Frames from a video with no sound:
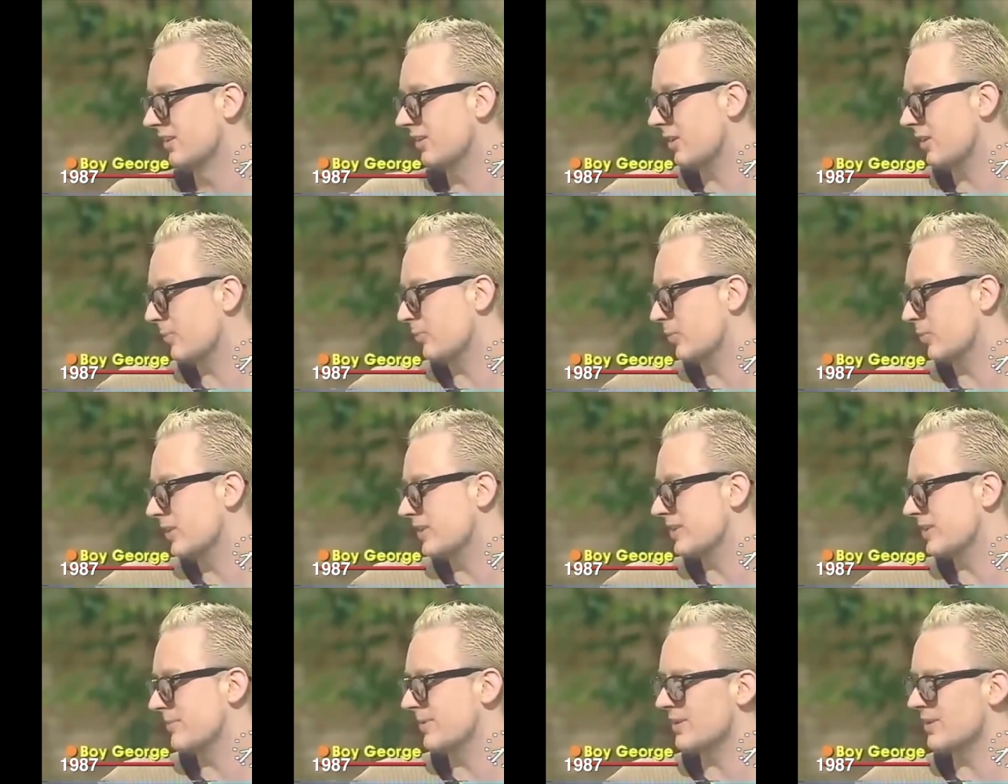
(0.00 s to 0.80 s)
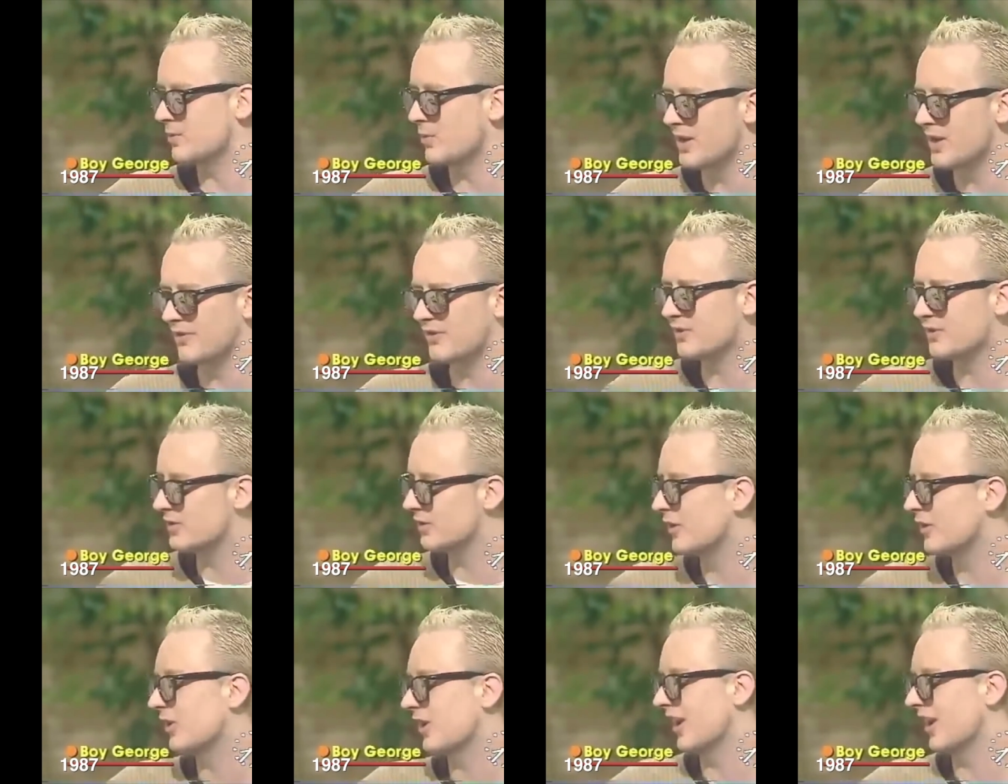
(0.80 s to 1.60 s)
Look at Prince. I mean, he's wonderful
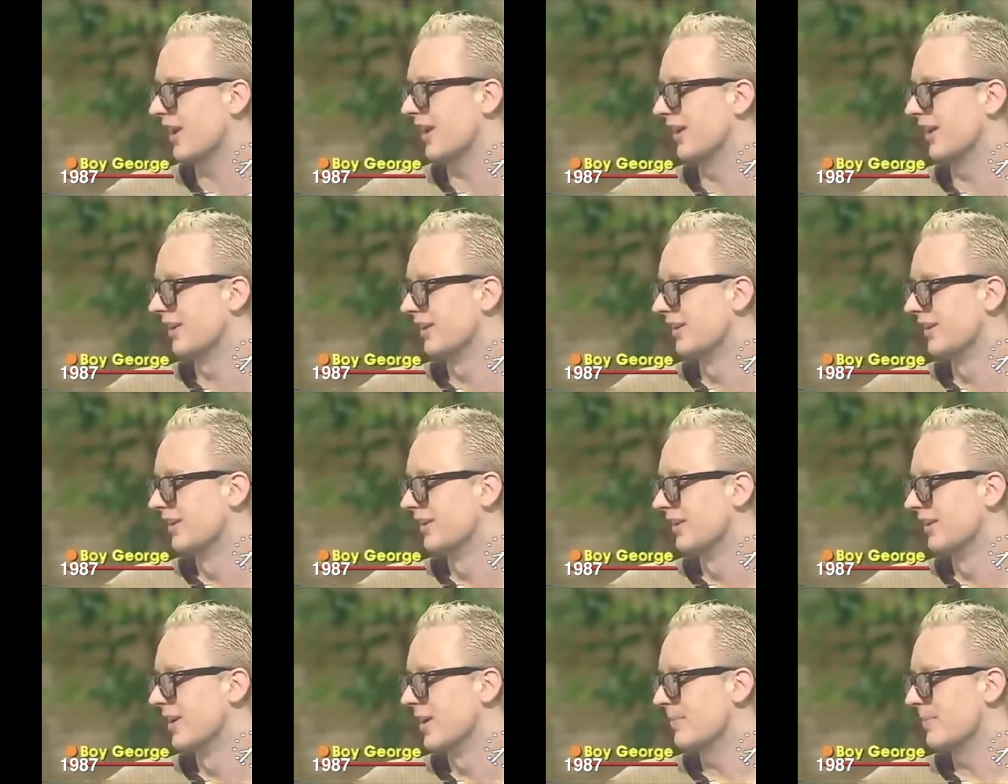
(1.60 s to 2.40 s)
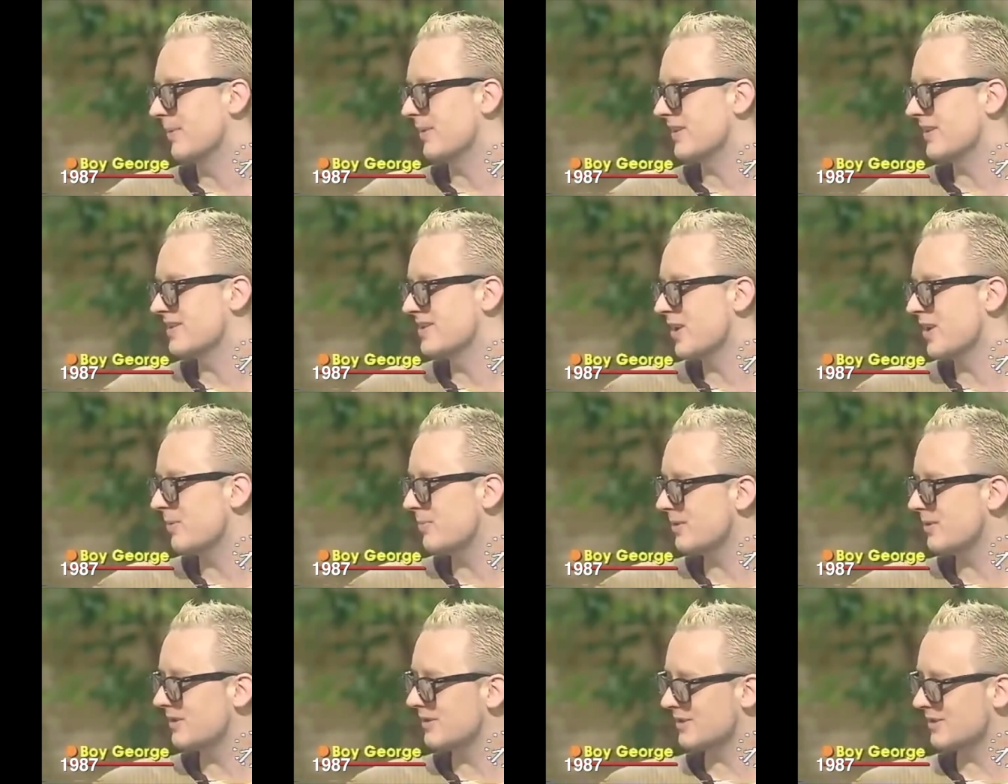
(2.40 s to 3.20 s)
to look at, but there's
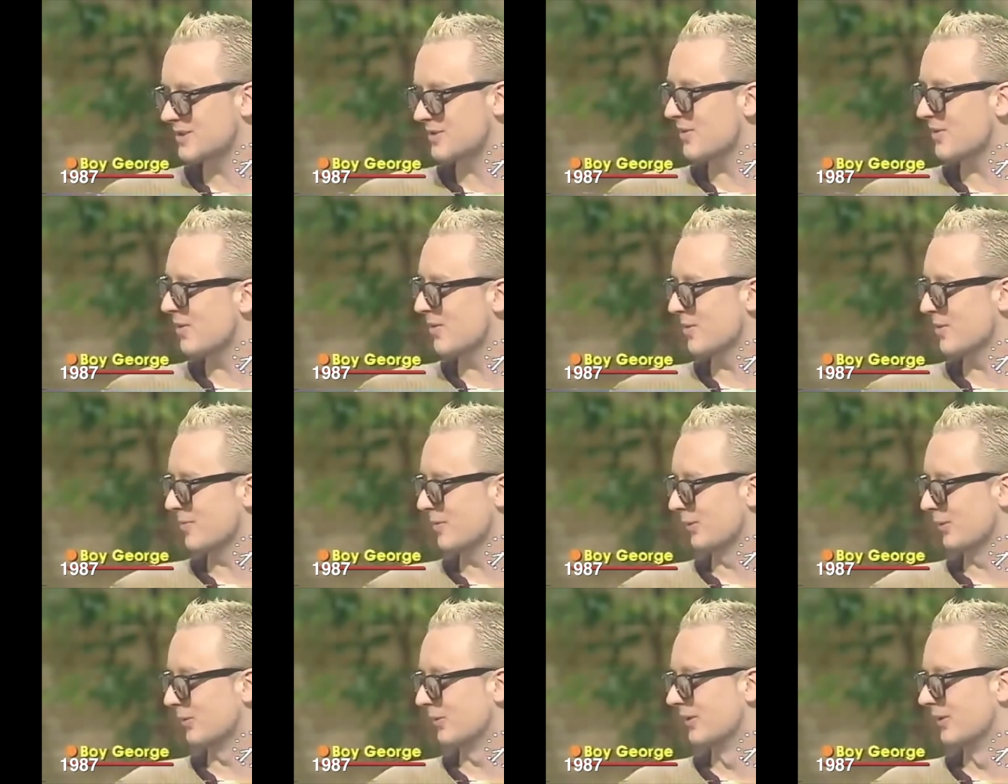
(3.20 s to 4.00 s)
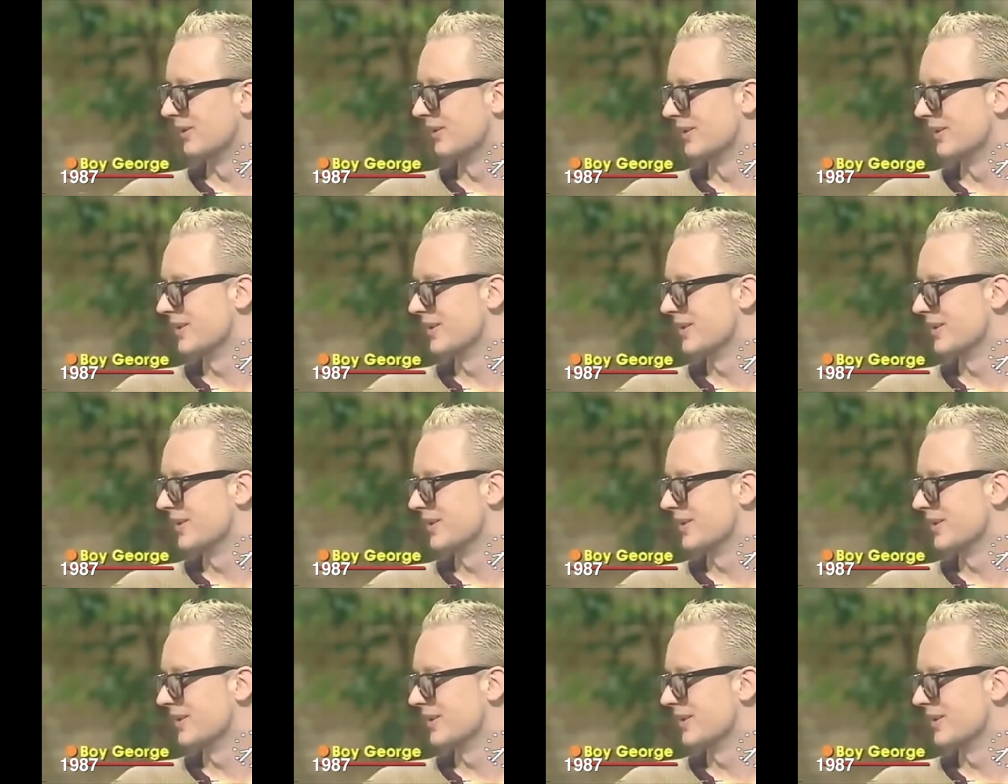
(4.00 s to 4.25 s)
nobody that's quotable.